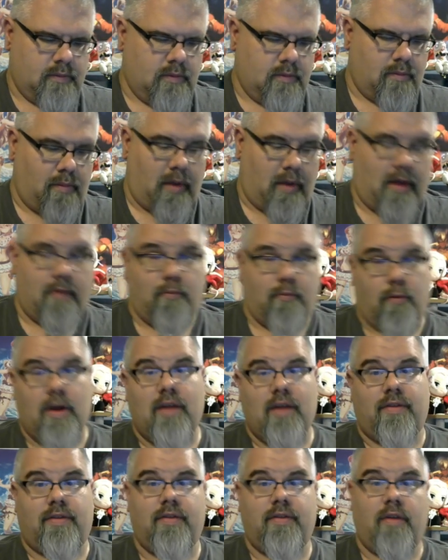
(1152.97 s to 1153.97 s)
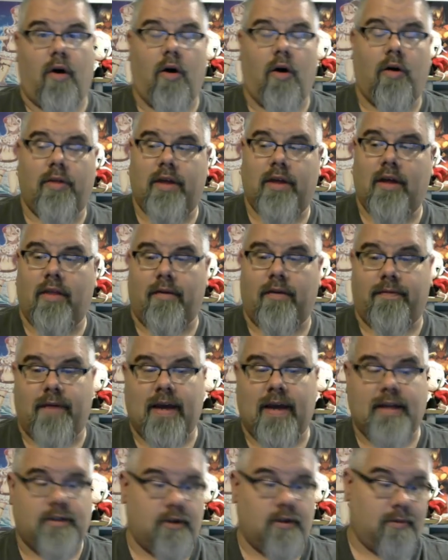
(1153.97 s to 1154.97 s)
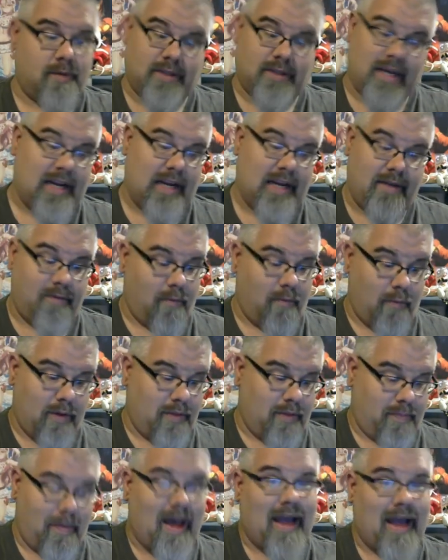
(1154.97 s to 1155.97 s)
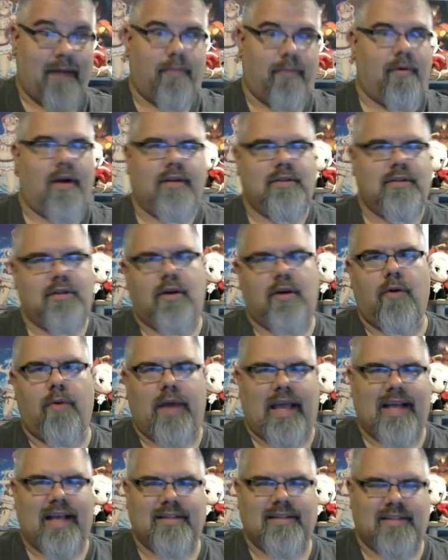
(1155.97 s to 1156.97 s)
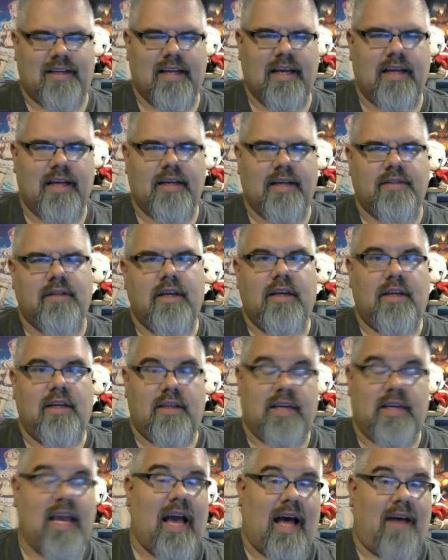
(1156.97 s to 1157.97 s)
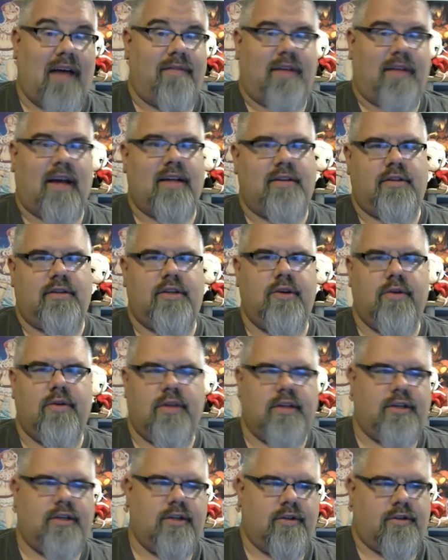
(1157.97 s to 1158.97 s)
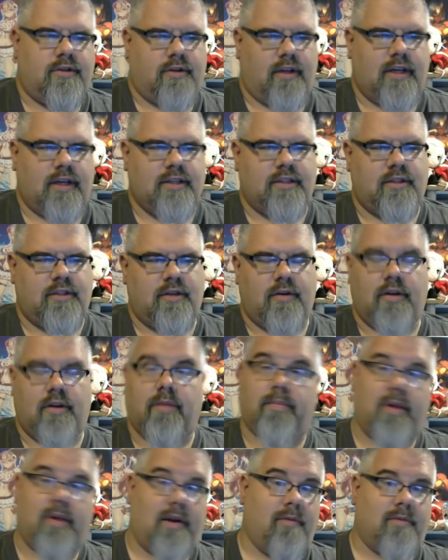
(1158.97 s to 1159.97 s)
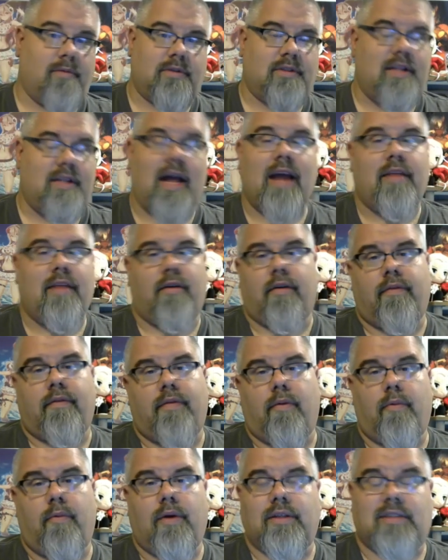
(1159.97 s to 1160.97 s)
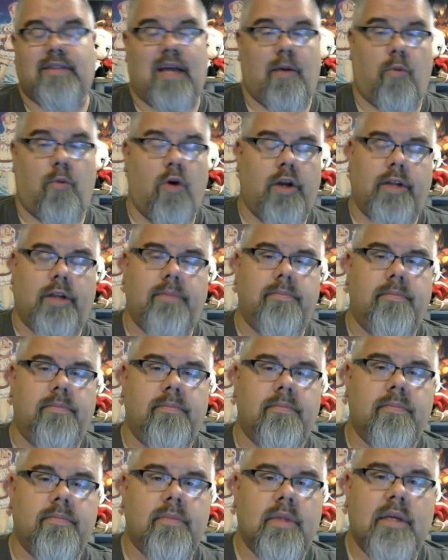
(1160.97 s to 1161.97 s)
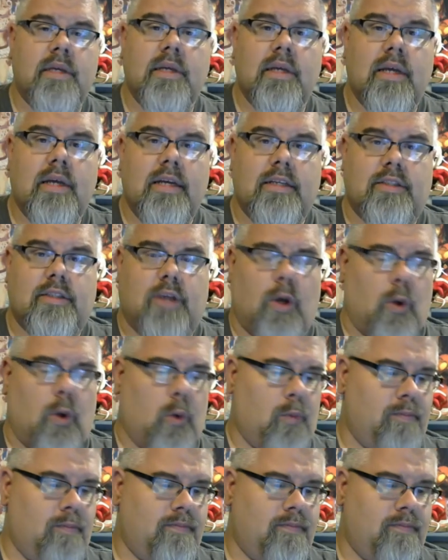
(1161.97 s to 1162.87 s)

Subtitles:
But with all the other Phaetubers, and even with my run going as it is, yeah, I've gotten 2 of the Choose Your Legends unit, but it was neither of the ones I wanted. So